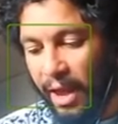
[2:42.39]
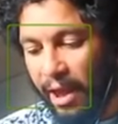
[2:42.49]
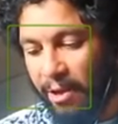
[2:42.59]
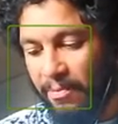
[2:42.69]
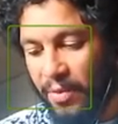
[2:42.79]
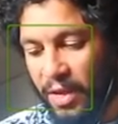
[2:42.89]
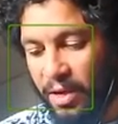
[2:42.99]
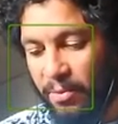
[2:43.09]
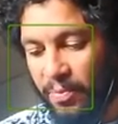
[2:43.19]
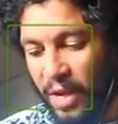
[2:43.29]
And
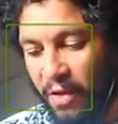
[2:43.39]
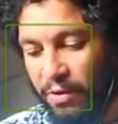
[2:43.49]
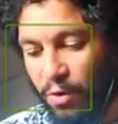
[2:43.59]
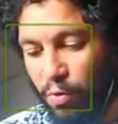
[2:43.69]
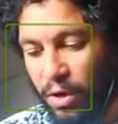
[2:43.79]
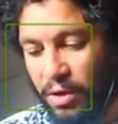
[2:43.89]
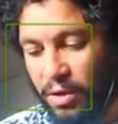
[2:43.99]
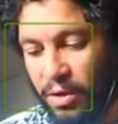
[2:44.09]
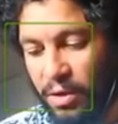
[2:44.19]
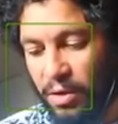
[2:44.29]
then every
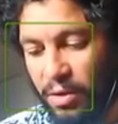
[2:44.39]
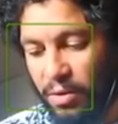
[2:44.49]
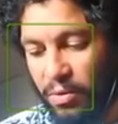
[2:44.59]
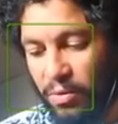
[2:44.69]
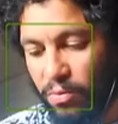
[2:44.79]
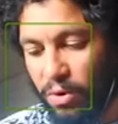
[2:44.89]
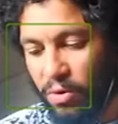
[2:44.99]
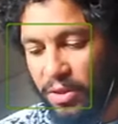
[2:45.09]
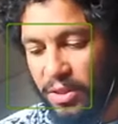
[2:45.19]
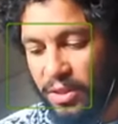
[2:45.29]
one
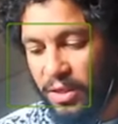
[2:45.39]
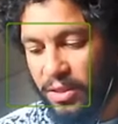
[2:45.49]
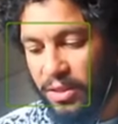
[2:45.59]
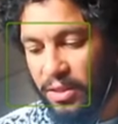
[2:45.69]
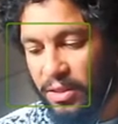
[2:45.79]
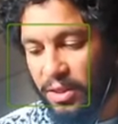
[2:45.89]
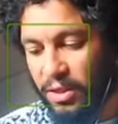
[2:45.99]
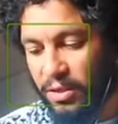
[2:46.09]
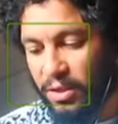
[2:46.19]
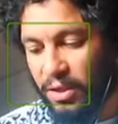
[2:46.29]
wrote his sentence,
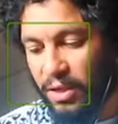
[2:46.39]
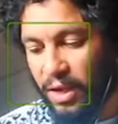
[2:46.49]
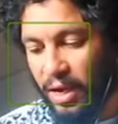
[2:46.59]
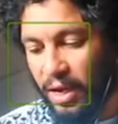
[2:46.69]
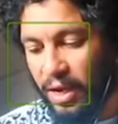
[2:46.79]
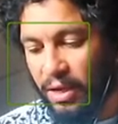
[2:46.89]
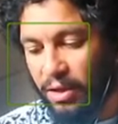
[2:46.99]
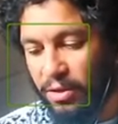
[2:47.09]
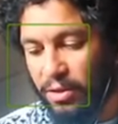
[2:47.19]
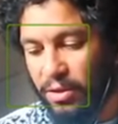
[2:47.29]
sealed it, and laid it
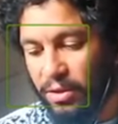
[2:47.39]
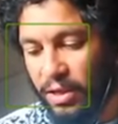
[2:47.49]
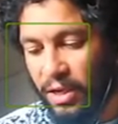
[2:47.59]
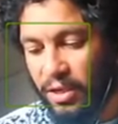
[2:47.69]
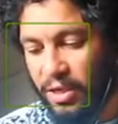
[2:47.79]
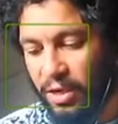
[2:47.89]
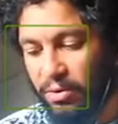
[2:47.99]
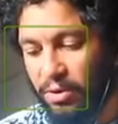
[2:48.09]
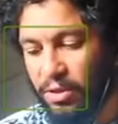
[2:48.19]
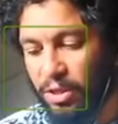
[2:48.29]
under King
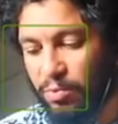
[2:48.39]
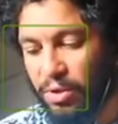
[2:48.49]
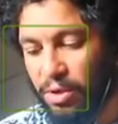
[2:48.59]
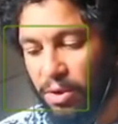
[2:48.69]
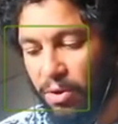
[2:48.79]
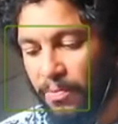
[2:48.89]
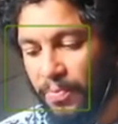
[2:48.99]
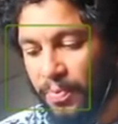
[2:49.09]
Darius his pillow,